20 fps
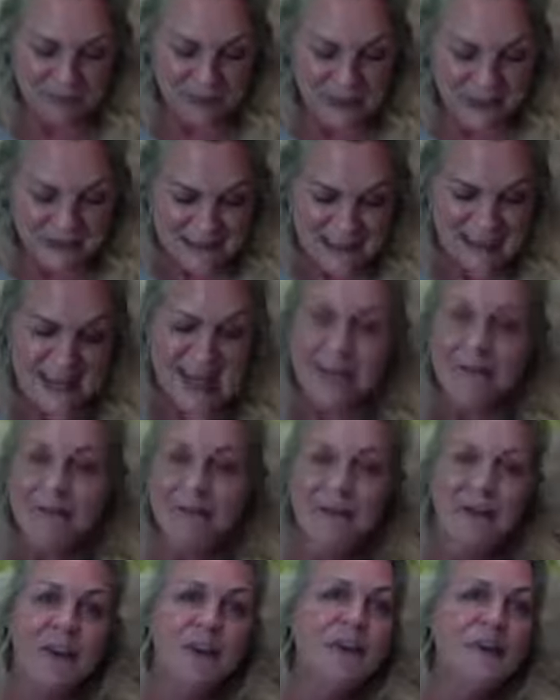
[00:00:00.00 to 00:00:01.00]
It's
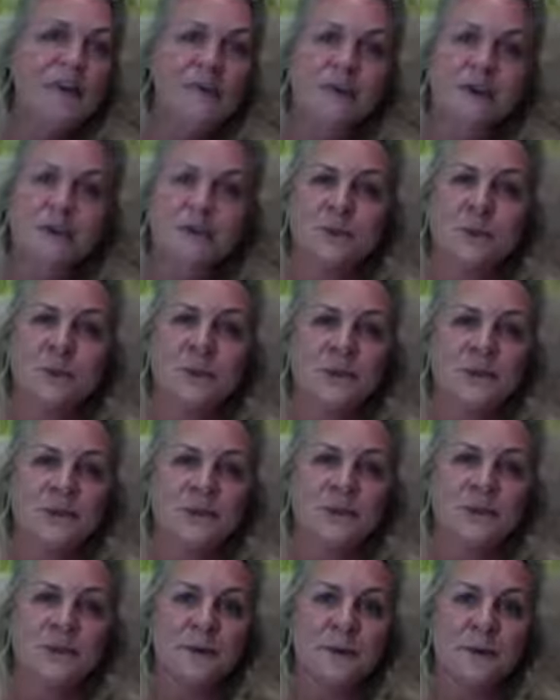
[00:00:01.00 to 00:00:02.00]
safe for you to push
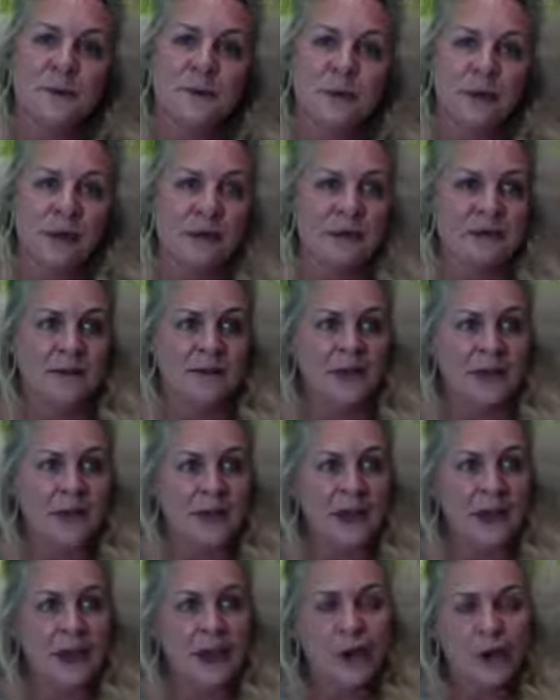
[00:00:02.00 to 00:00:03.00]
pause on the world, because
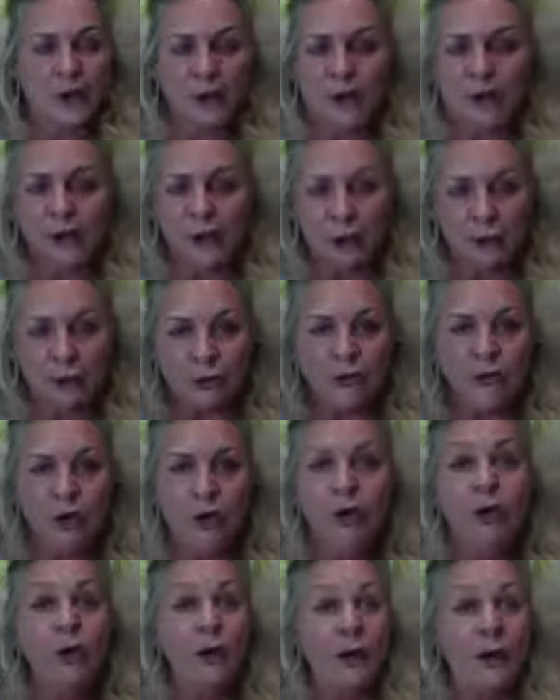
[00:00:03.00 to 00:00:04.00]
you
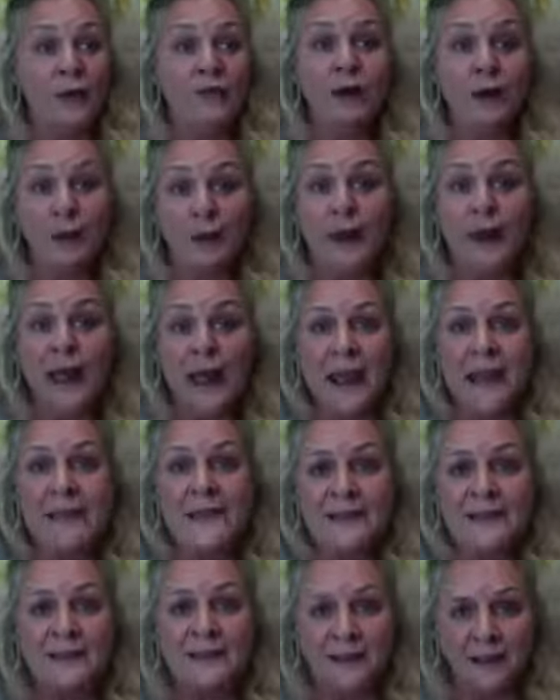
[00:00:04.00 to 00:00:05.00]
have
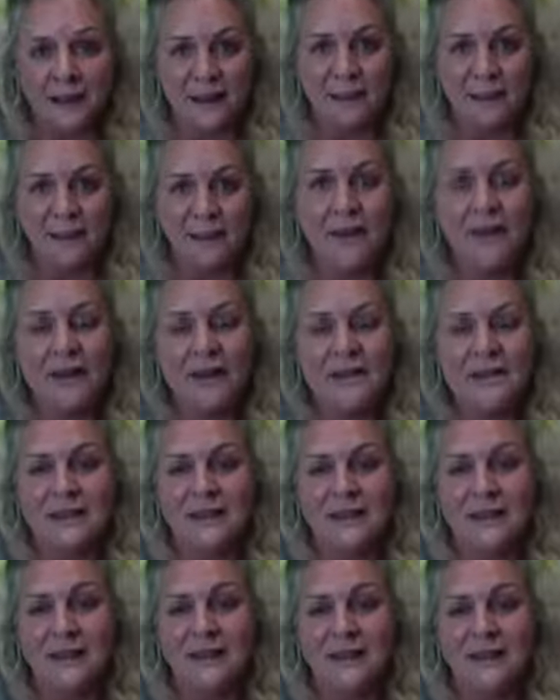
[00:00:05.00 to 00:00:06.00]
created a
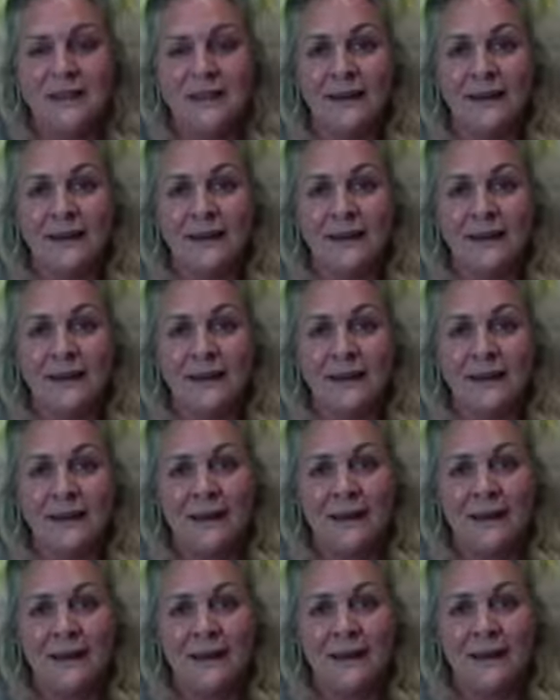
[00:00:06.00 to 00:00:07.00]
community
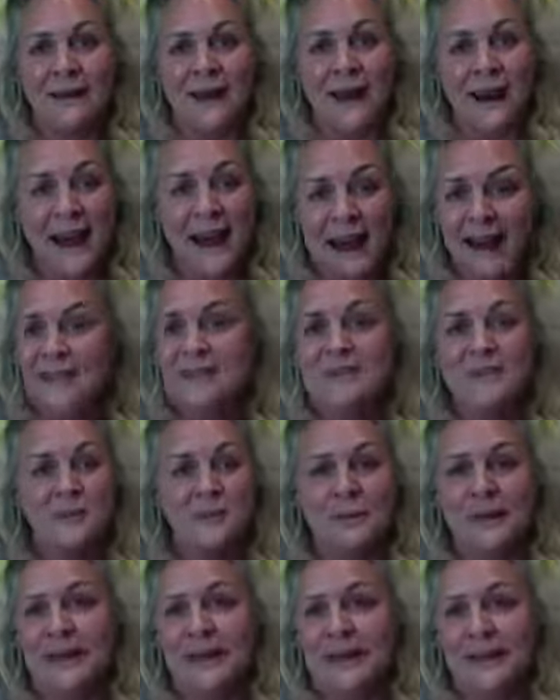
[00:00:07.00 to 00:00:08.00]
that has
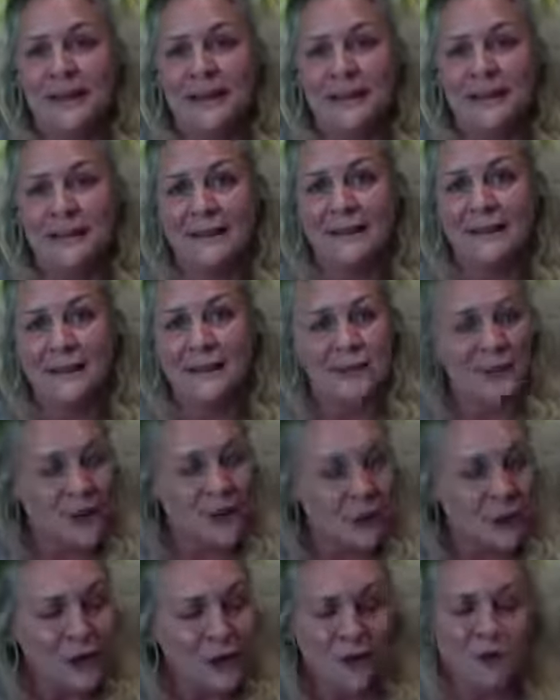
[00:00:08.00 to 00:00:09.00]
your back. You know,
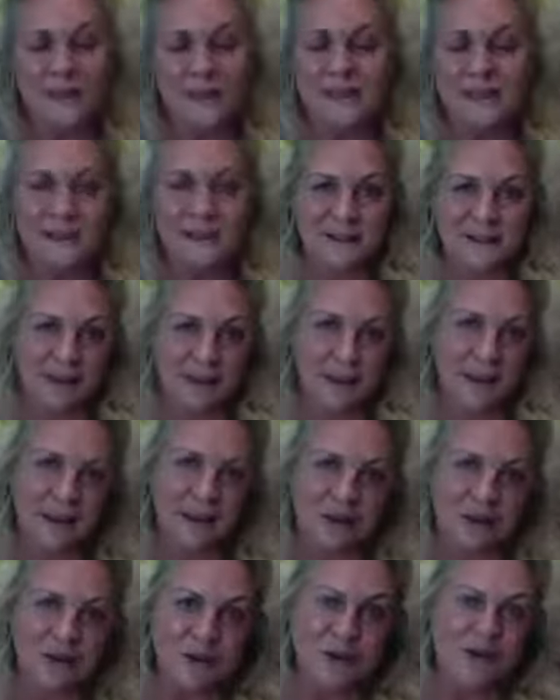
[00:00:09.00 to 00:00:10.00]
the universe has your
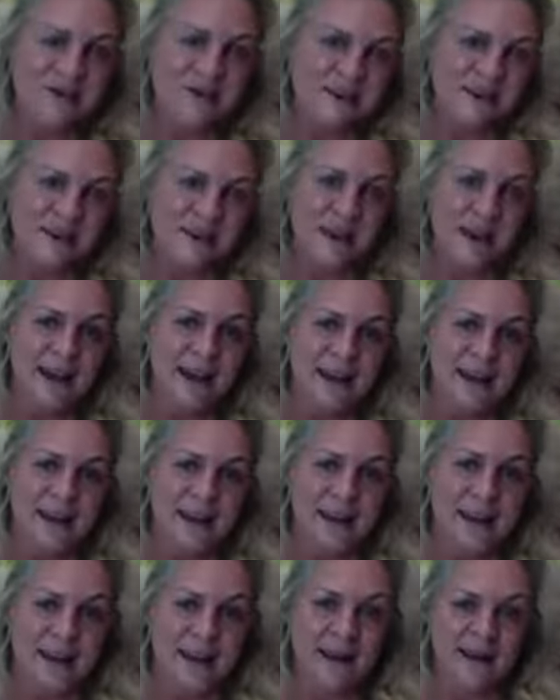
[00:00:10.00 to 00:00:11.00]
back. Trust that.
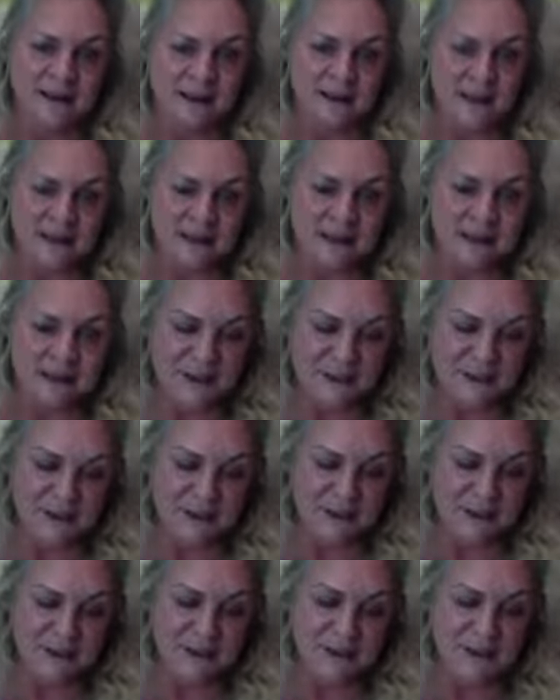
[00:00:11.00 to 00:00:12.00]
And speak to the
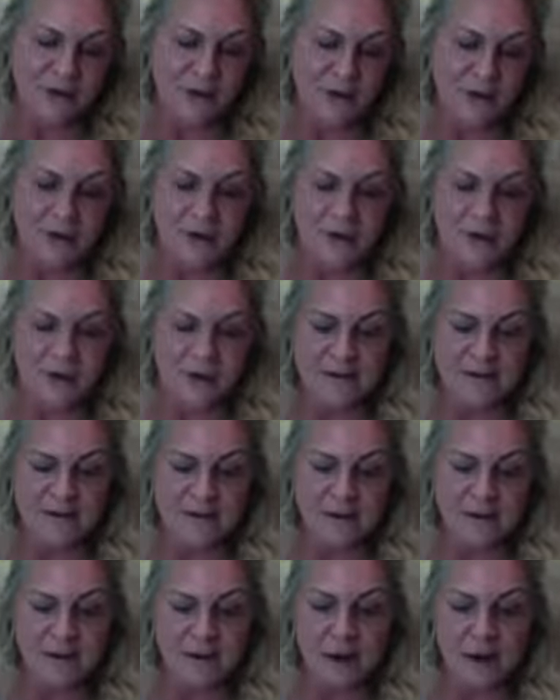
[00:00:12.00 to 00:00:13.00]
truth of the parts
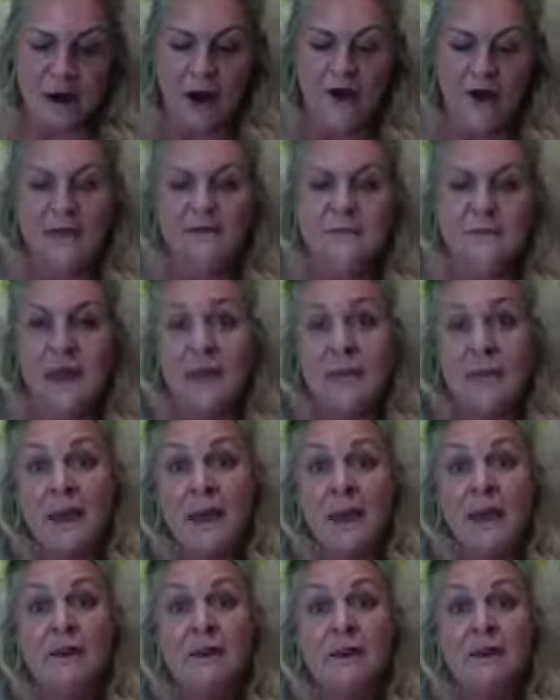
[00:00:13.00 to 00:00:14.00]
of you that aren't
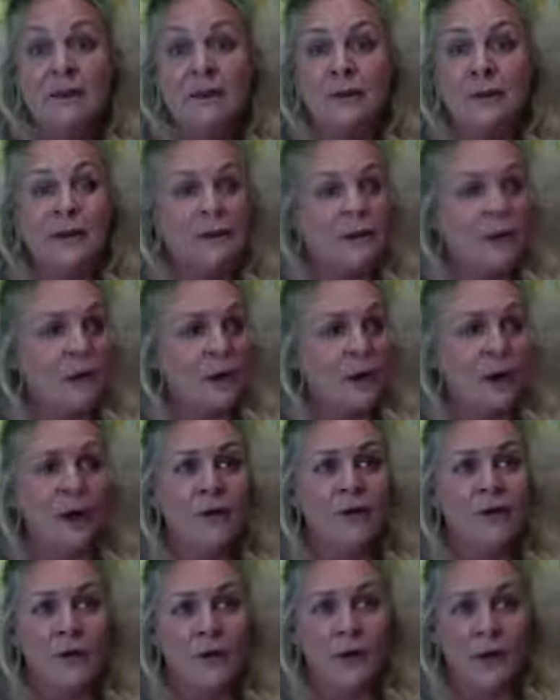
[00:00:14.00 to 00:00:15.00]
maybe in grief or
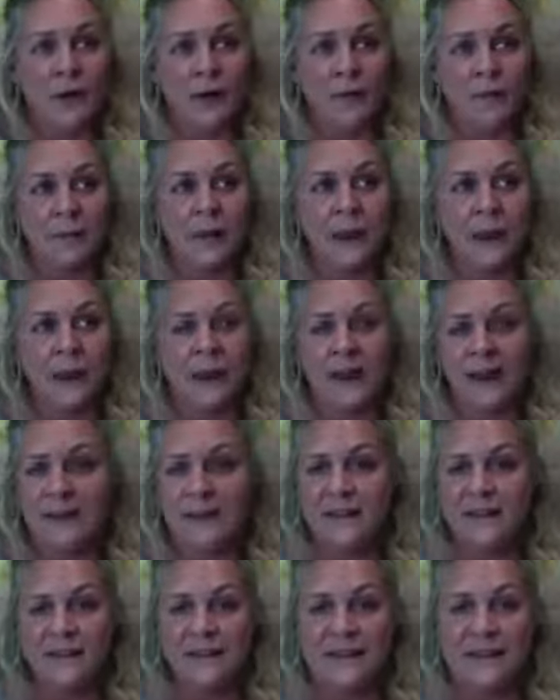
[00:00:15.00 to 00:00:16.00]
overwhelm
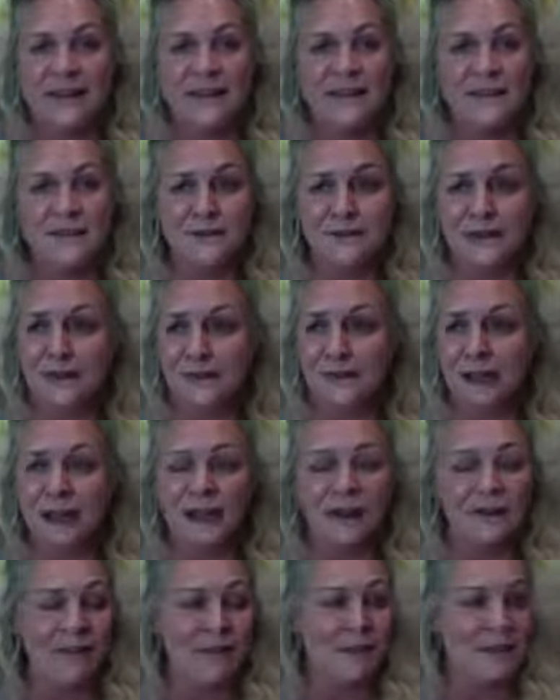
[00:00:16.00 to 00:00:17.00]
at the state of your
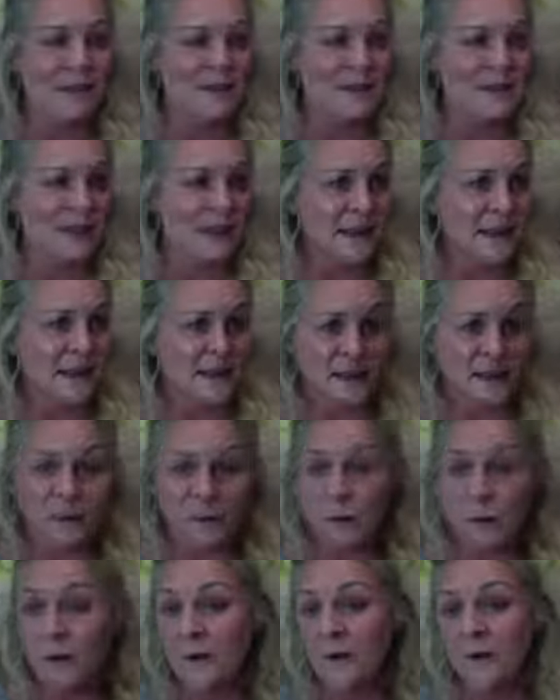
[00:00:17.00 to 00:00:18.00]
life or the state
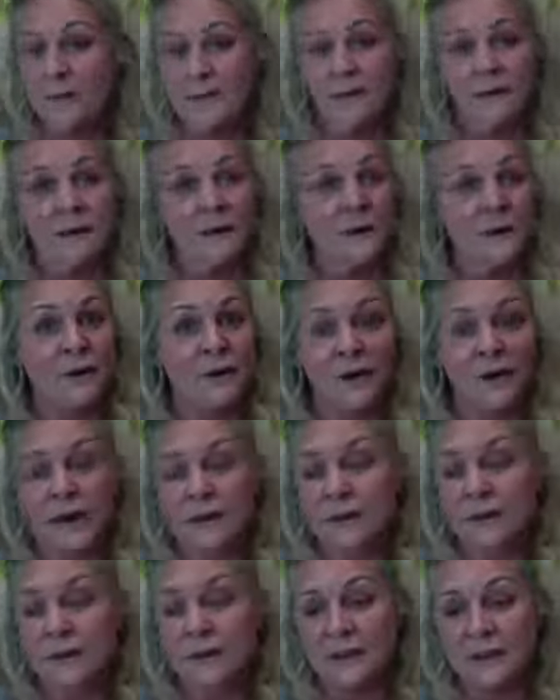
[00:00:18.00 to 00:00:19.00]
the world is in or your
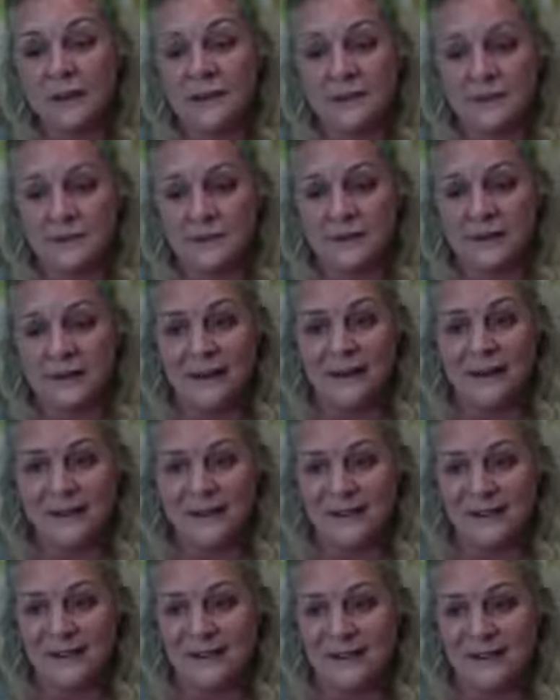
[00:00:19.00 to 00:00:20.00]
country is in right
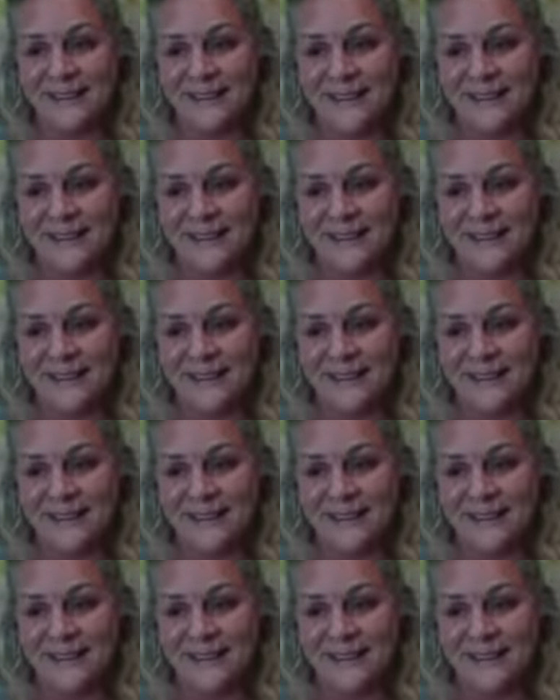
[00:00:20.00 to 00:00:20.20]
now.